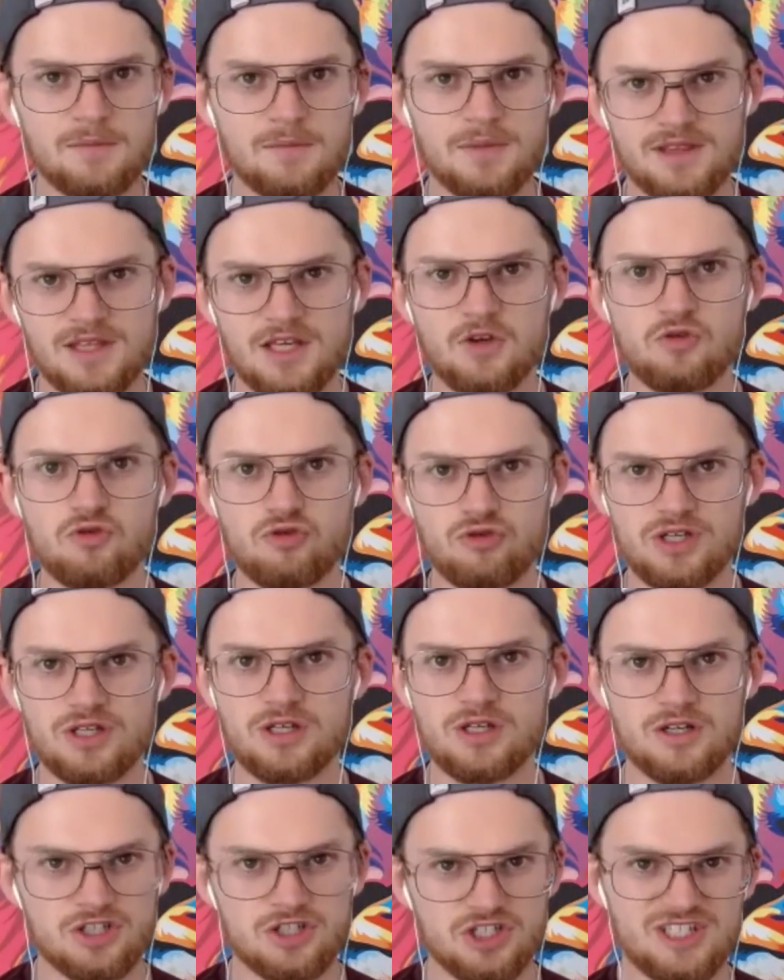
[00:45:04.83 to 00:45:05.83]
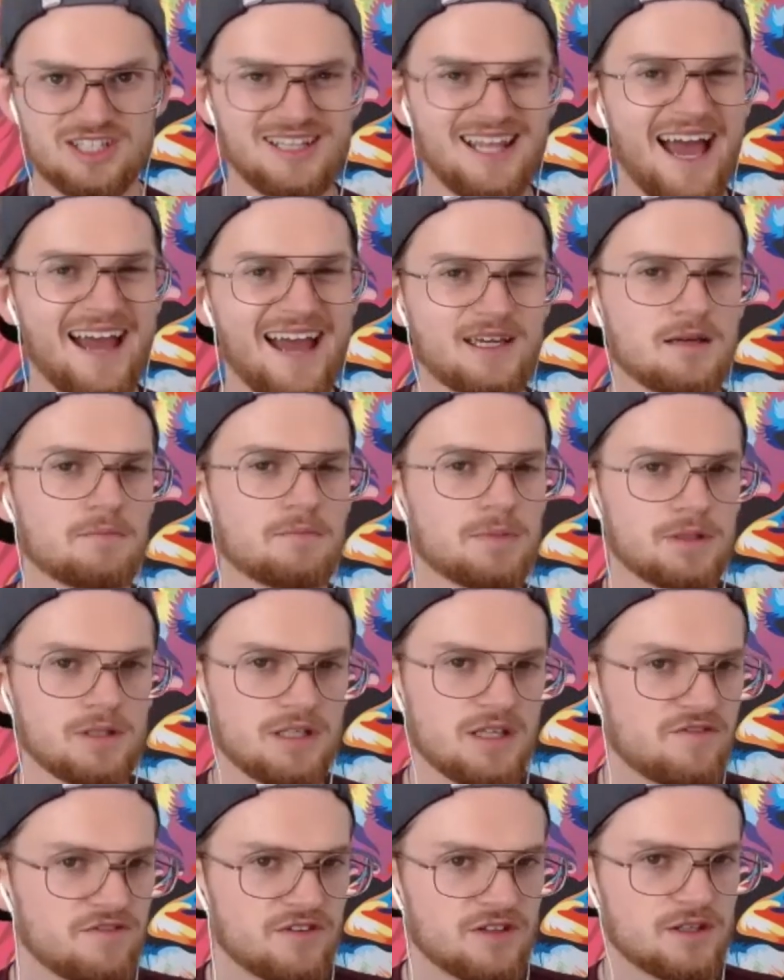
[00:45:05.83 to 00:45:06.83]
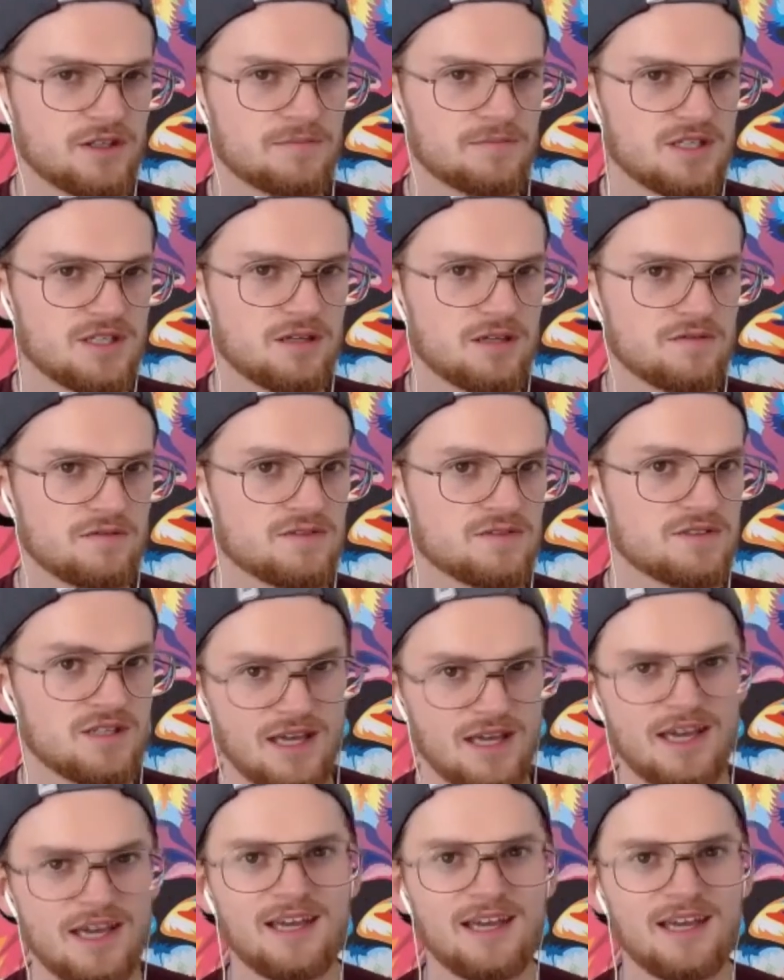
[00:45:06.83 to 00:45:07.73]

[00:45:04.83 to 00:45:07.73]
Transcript: but they really are just lacking belief in themselves,